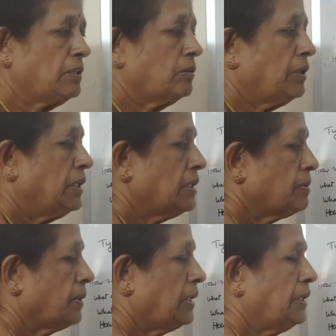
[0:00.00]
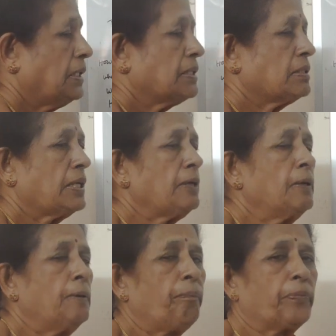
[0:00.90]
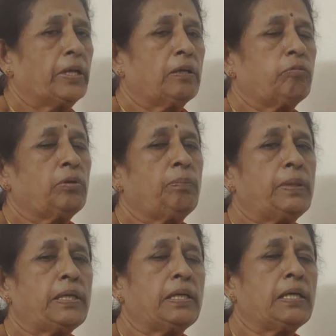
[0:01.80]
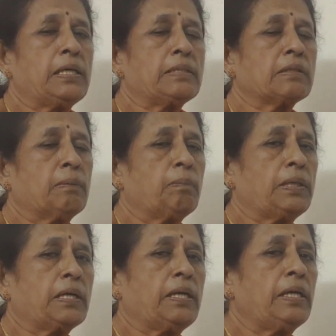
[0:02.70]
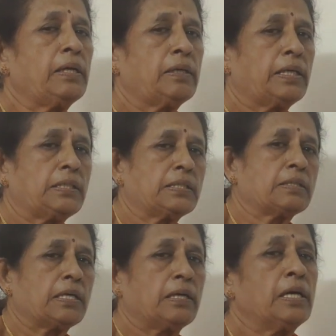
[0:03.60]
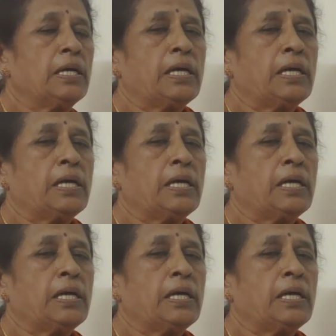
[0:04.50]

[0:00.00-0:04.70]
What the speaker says: So in the small intestine, the food material is completely digested,